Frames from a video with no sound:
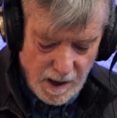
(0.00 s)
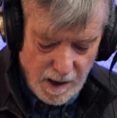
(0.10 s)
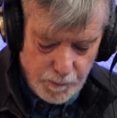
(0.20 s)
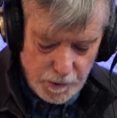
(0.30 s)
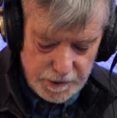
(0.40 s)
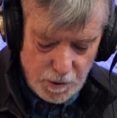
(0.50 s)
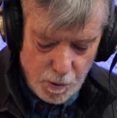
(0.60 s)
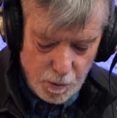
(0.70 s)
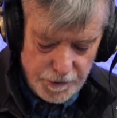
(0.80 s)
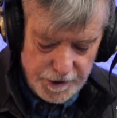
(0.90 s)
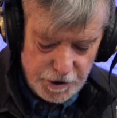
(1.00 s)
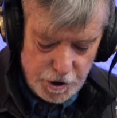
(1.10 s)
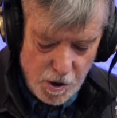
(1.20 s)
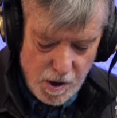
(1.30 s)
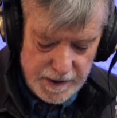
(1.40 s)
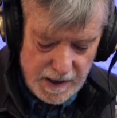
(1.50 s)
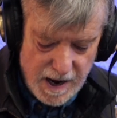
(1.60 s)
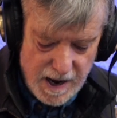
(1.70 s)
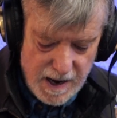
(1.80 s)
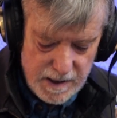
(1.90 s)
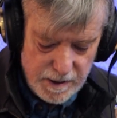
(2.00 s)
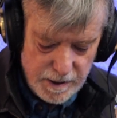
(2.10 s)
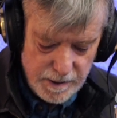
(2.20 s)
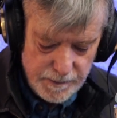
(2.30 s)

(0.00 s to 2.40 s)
it was called the Giant Arc,